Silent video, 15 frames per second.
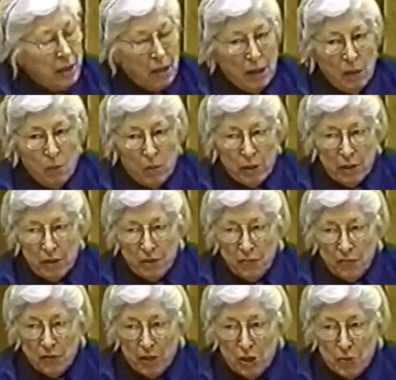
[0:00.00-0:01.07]
that I wanted
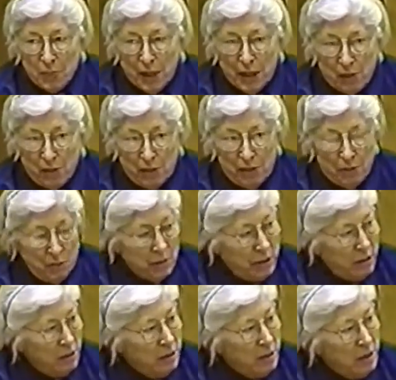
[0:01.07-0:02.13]
to finish my law
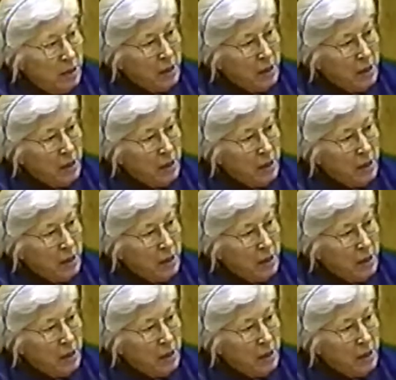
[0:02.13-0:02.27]
degree.